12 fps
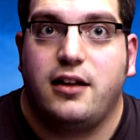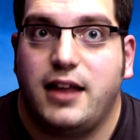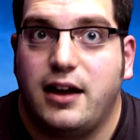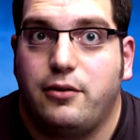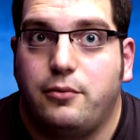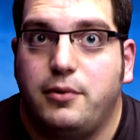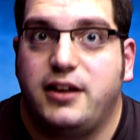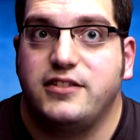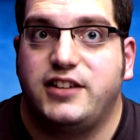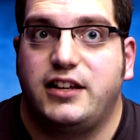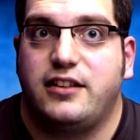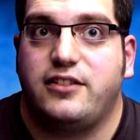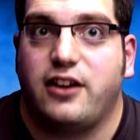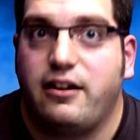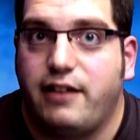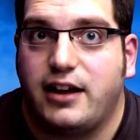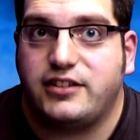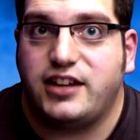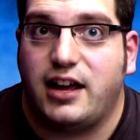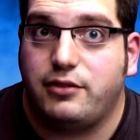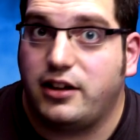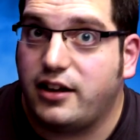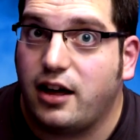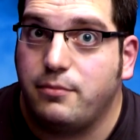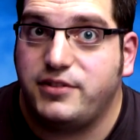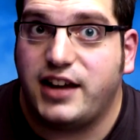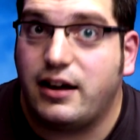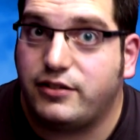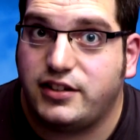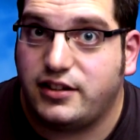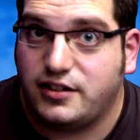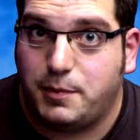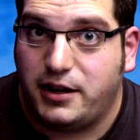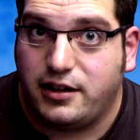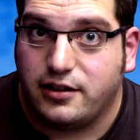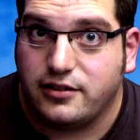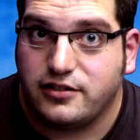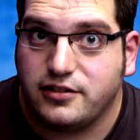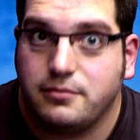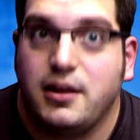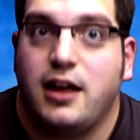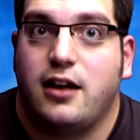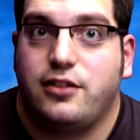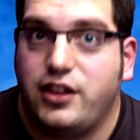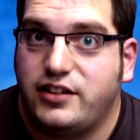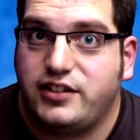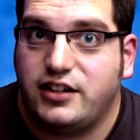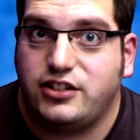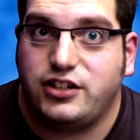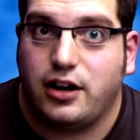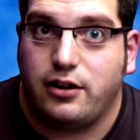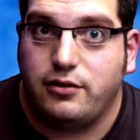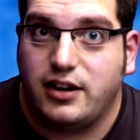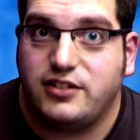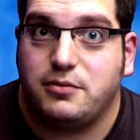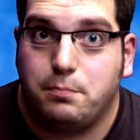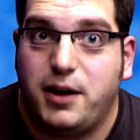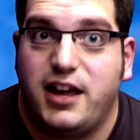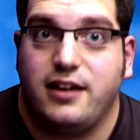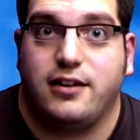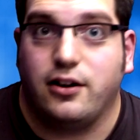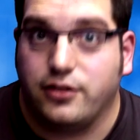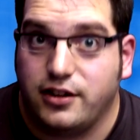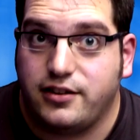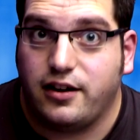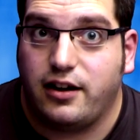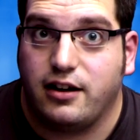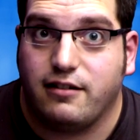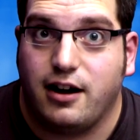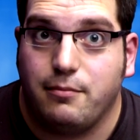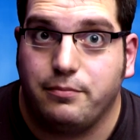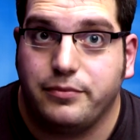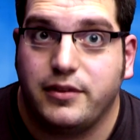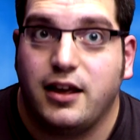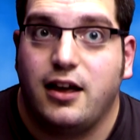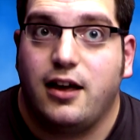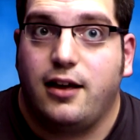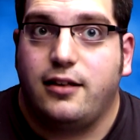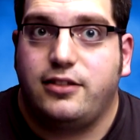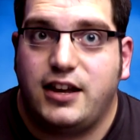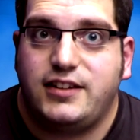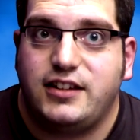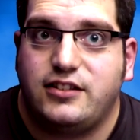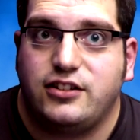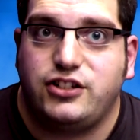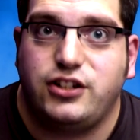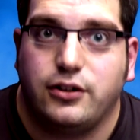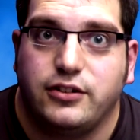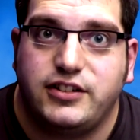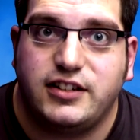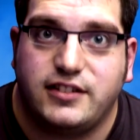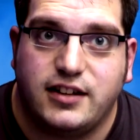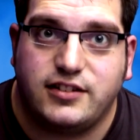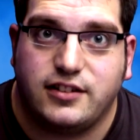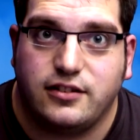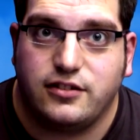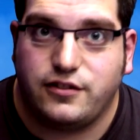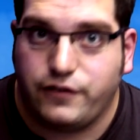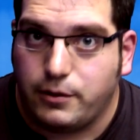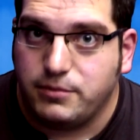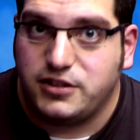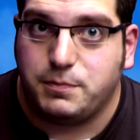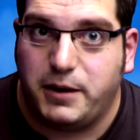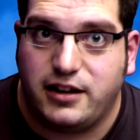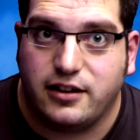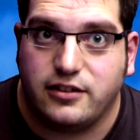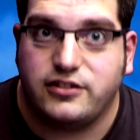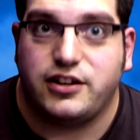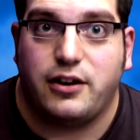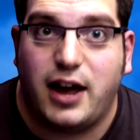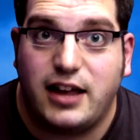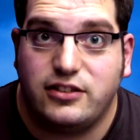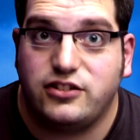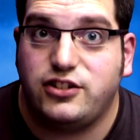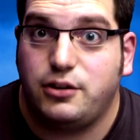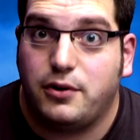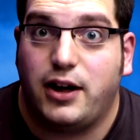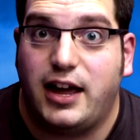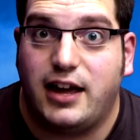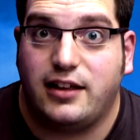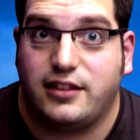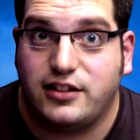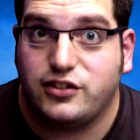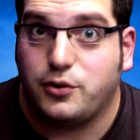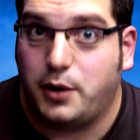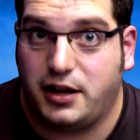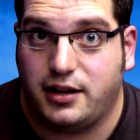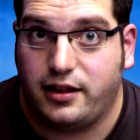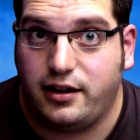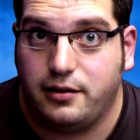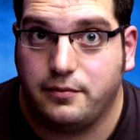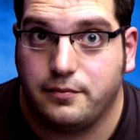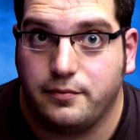Now we can see the direct sound that comes out of the speakers. This is shown as pink on the diagram. This is the shortest distance from the speakers, so hence you will hear this quickly.